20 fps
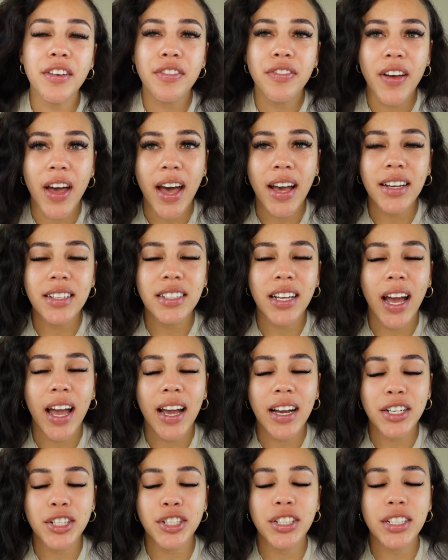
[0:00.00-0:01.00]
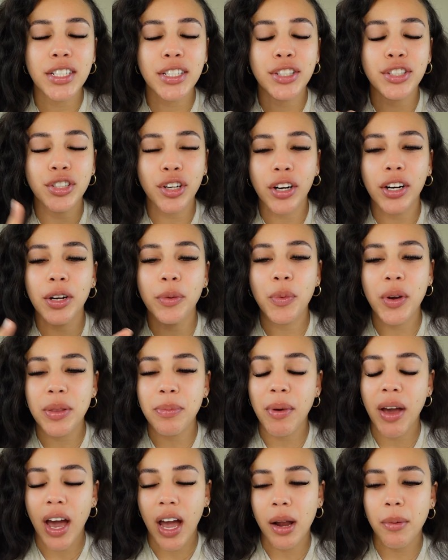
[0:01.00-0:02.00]
fact, I actually started with
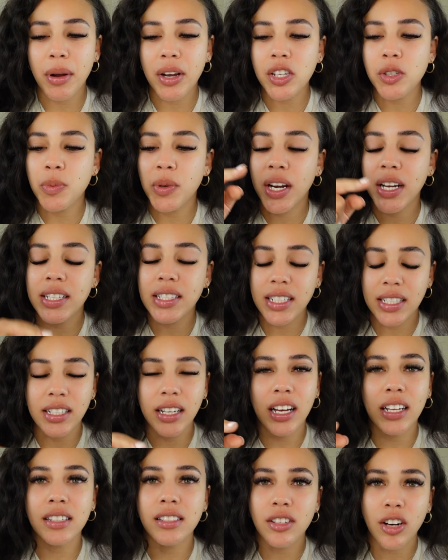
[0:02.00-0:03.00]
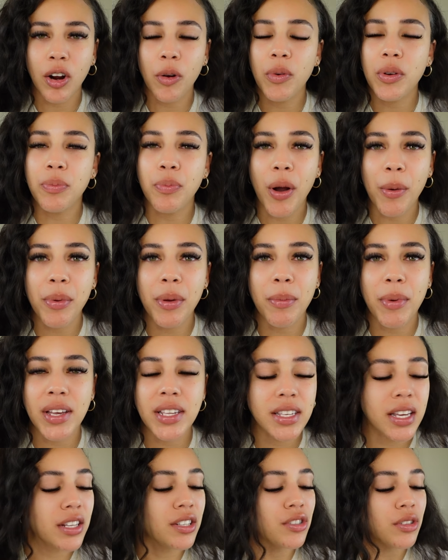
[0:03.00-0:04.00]
my eyebrows, but I did not start with prepping my
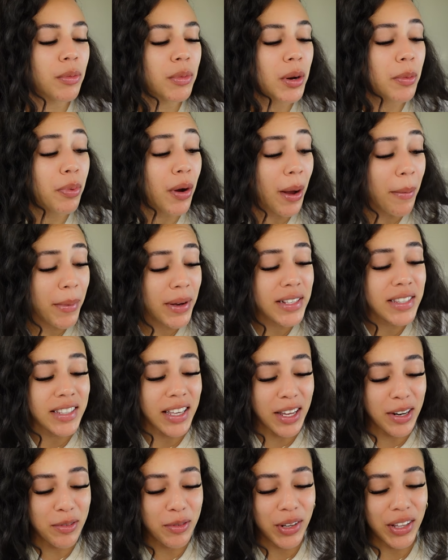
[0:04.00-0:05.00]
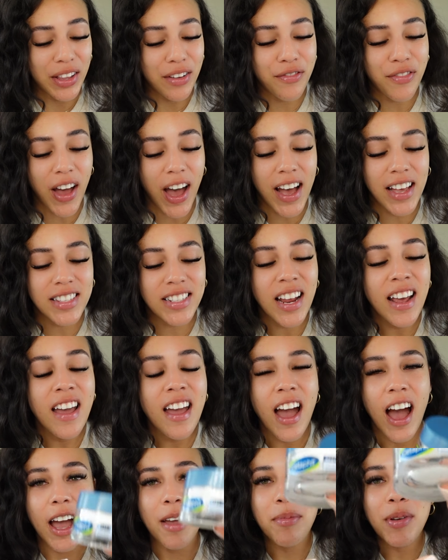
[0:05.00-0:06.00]
skin. So I'm gonna prep my skin really fast. I've